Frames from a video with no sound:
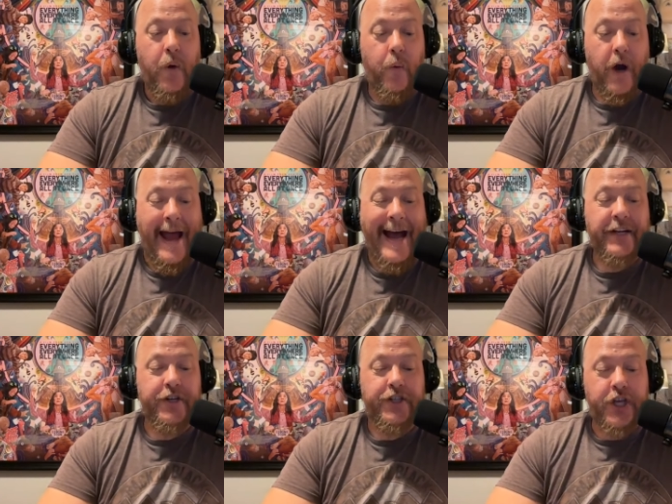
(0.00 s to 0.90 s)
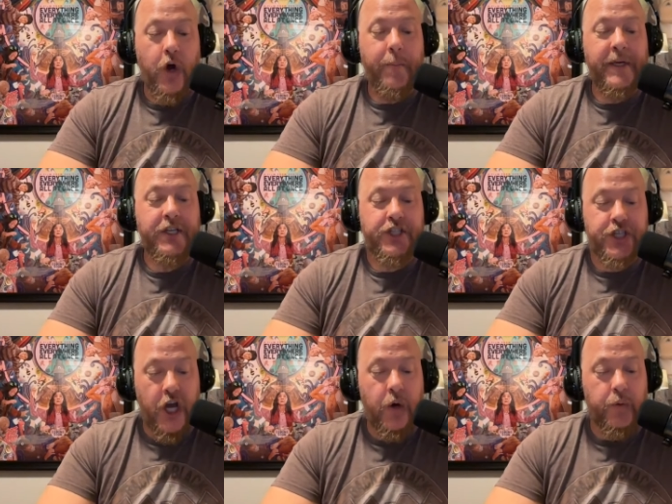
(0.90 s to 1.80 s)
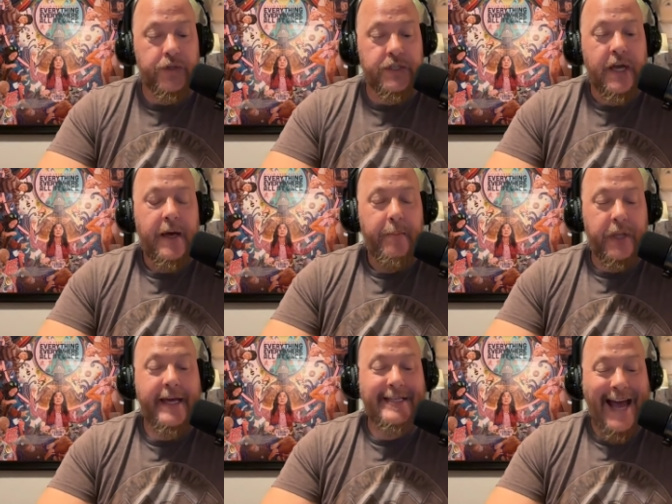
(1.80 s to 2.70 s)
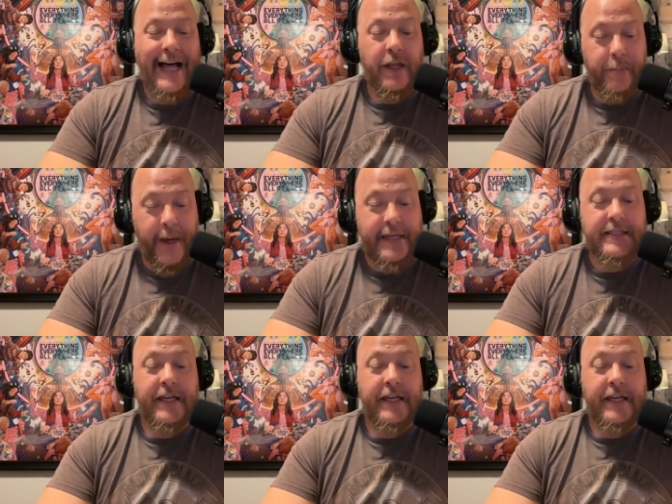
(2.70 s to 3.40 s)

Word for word: where actor Toby Jones plays Alan Bates.